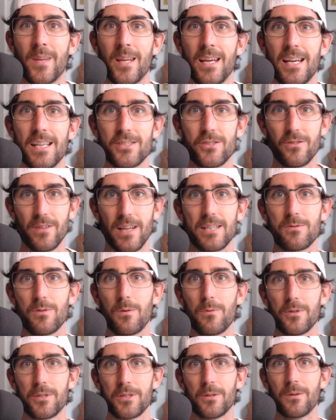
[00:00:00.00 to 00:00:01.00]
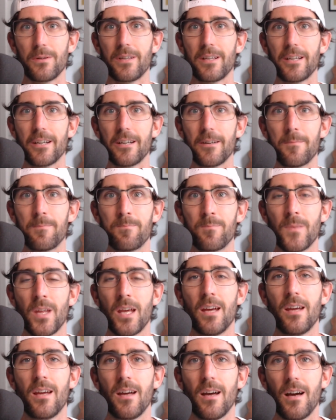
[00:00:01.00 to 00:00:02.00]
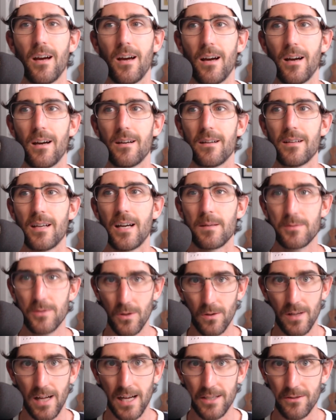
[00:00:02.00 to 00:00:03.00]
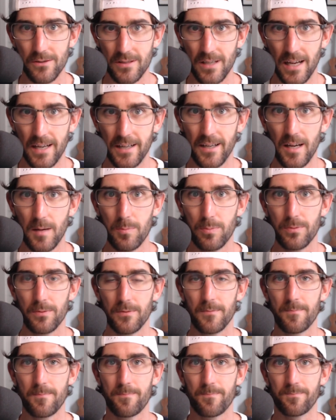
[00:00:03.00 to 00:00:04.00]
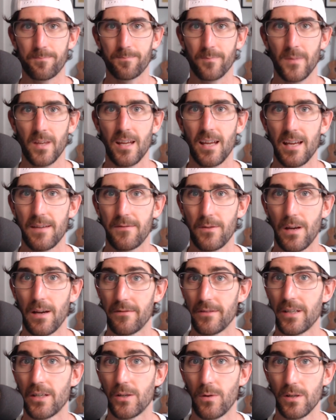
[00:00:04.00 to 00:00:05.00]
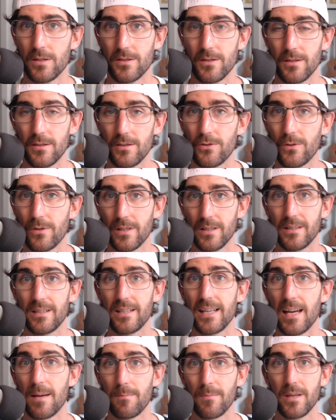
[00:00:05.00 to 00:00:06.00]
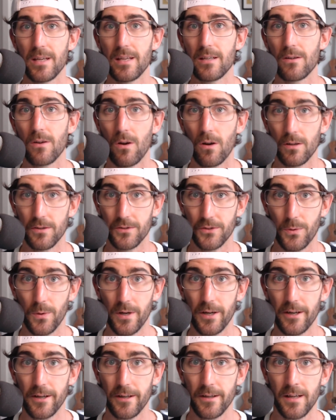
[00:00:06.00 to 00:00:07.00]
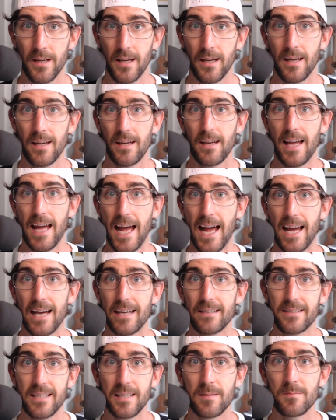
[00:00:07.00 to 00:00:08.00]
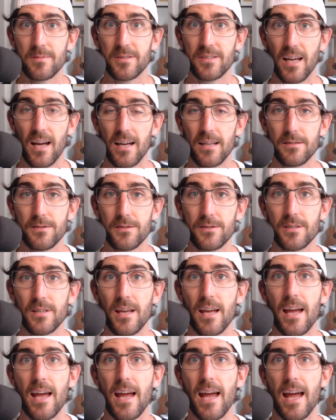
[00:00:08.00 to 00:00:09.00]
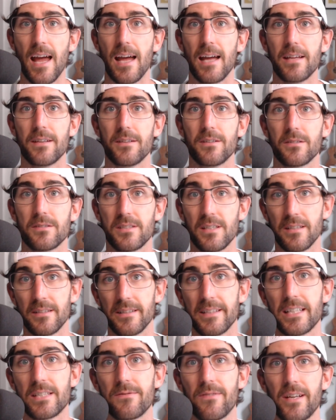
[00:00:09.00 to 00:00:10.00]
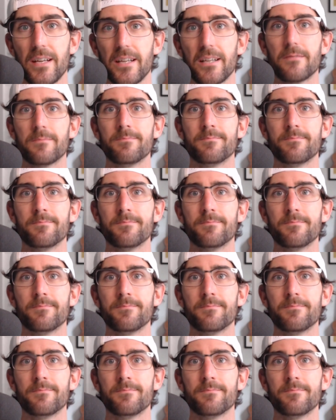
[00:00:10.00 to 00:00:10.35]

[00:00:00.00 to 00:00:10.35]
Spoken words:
So that's what we're doing here. I'm so glad you signed up. If you have any questions, you can DM me on Twitter @TimStods, and I'll see you on the next video.